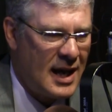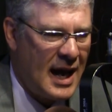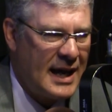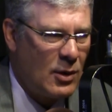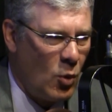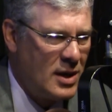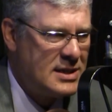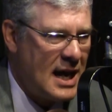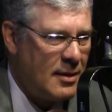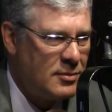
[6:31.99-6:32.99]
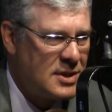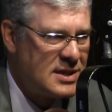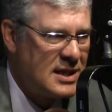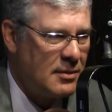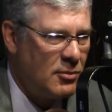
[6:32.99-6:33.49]
I get one time to
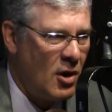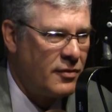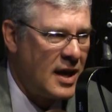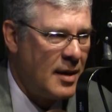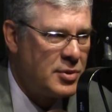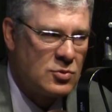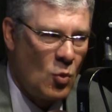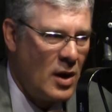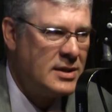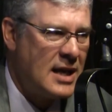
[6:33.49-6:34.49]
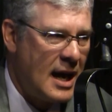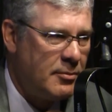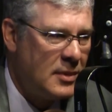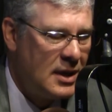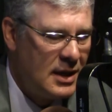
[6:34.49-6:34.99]
see them off campus, one time.